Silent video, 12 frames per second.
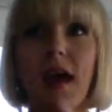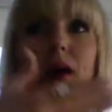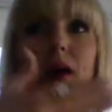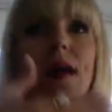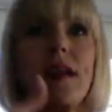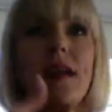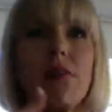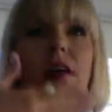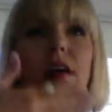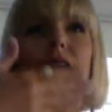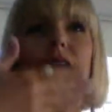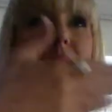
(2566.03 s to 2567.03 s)
I want to
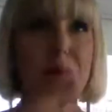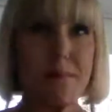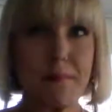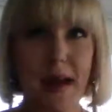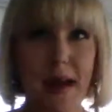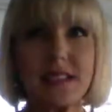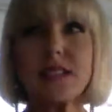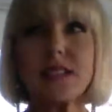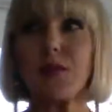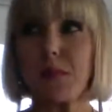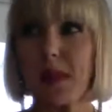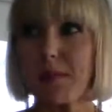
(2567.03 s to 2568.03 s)
look my best
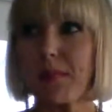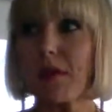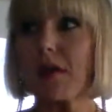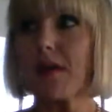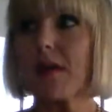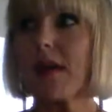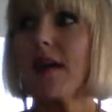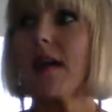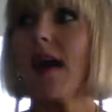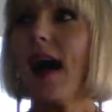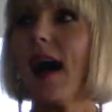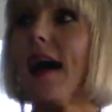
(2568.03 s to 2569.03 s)
for people.
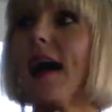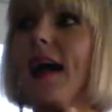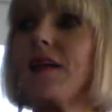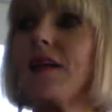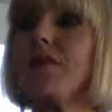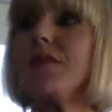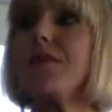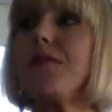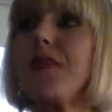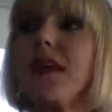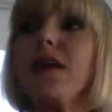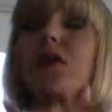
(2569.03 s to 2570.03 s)
I
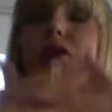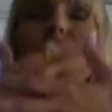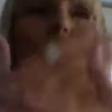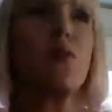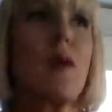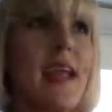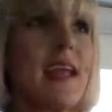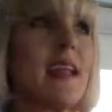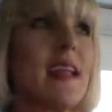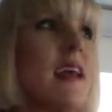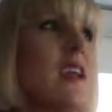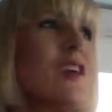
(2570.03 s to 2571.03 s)
feel great.
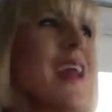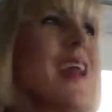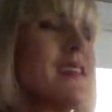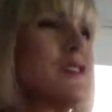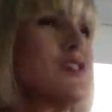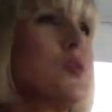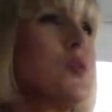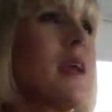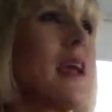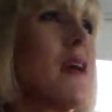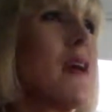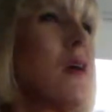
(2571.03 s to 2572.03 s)
You're not doing
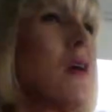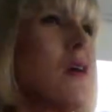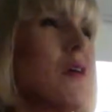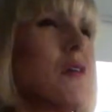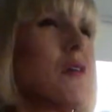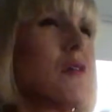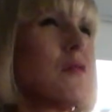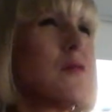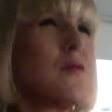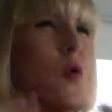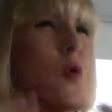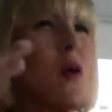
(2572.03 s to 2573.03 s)
it
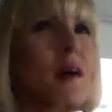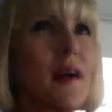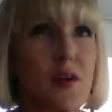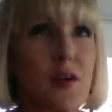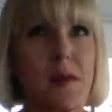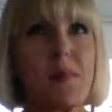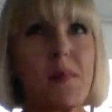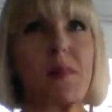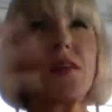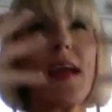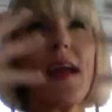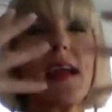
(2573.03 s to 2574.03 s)
for other
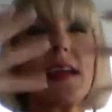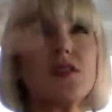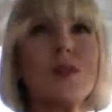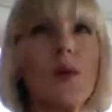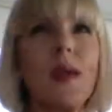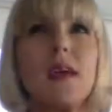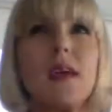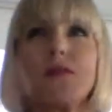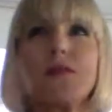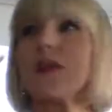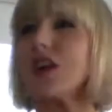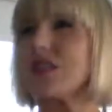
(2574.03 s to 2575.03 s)
people. You're like doing
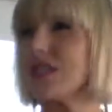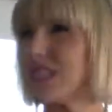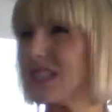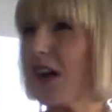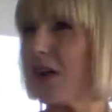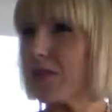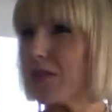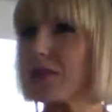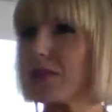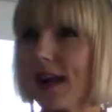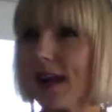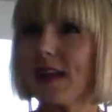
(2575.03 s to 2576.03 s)
it for yourself,
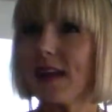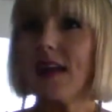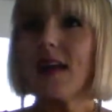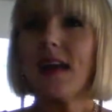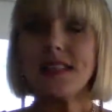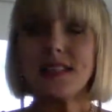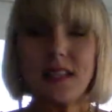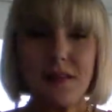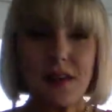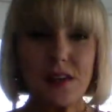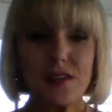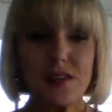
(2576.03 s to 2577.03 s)
right? So I
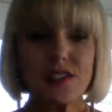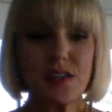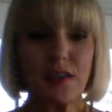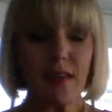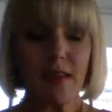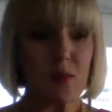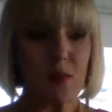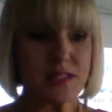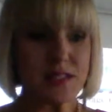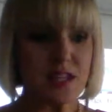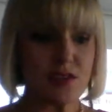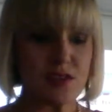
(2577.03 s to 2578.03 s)
never understood like when
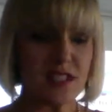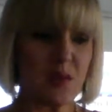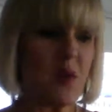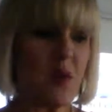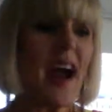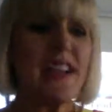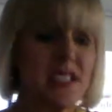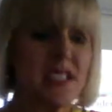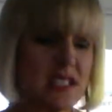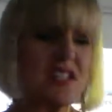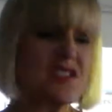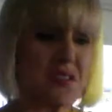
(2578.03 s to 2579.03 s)
teachers said, well, I just
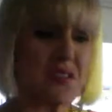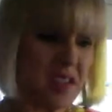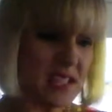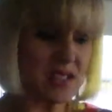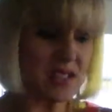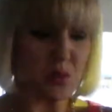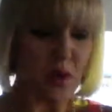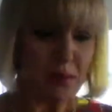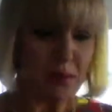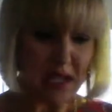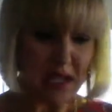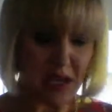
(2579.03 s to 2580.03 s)
teach little kids, so why
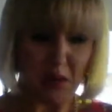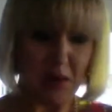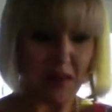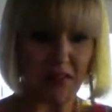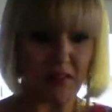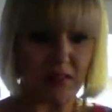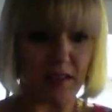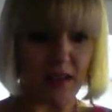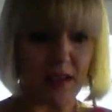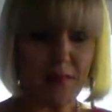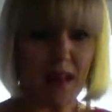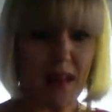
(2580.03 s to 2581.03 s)
would I care what I look like?
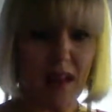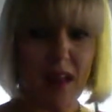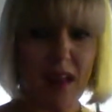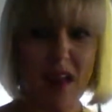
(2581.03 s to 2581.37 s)
I'm like, I'm not